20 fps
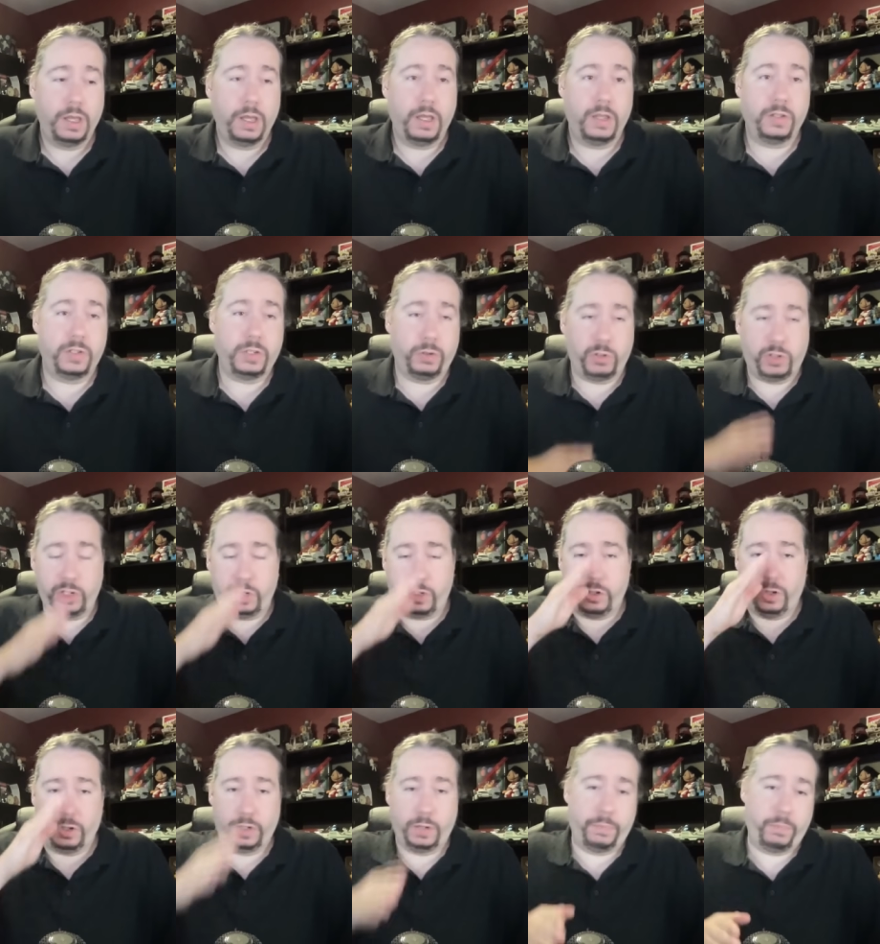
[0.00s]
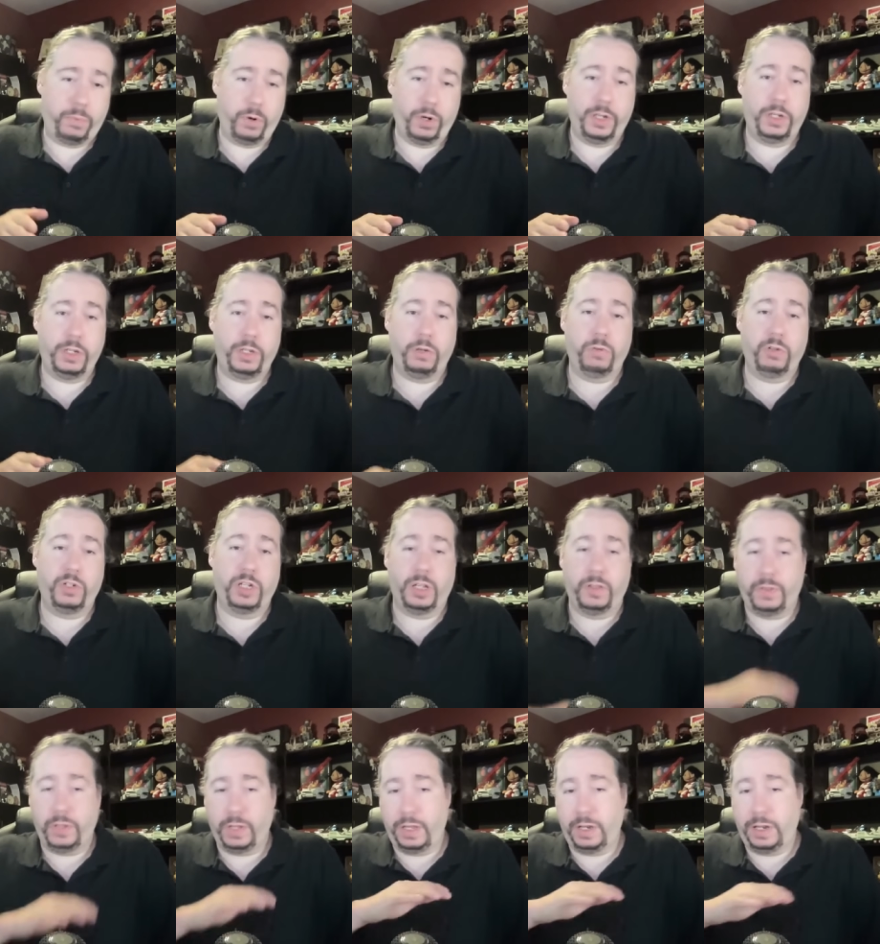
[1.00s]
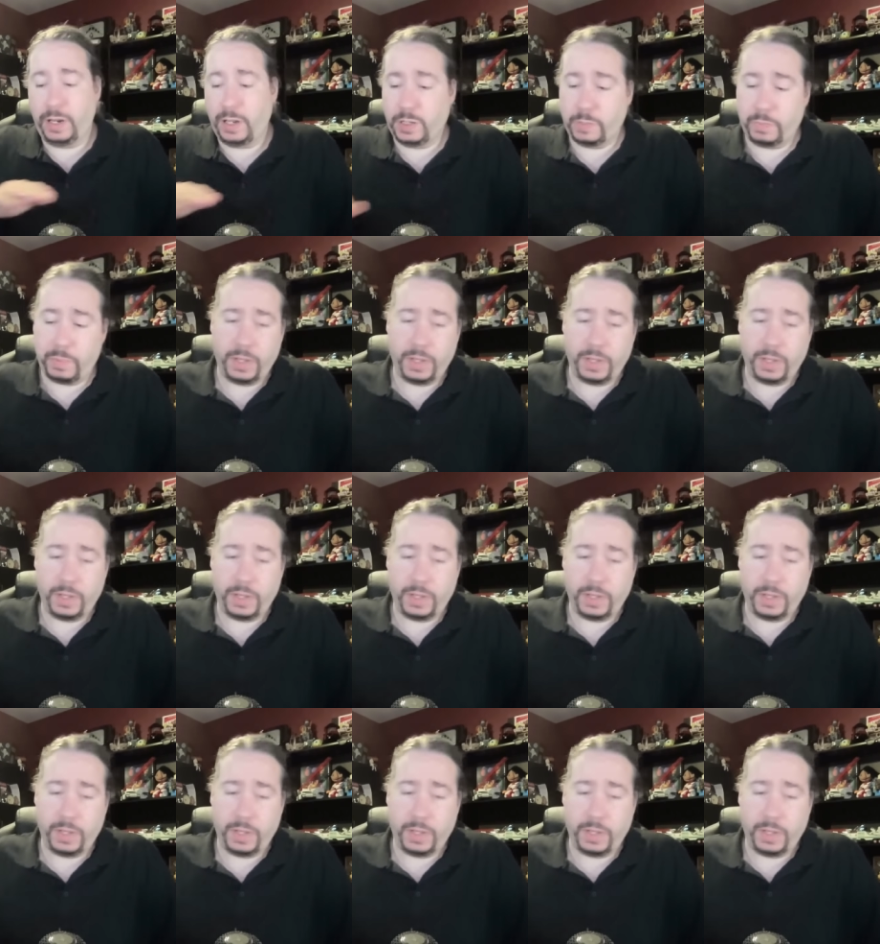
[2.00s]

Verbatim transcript: And so she took a pretty huge hit then and has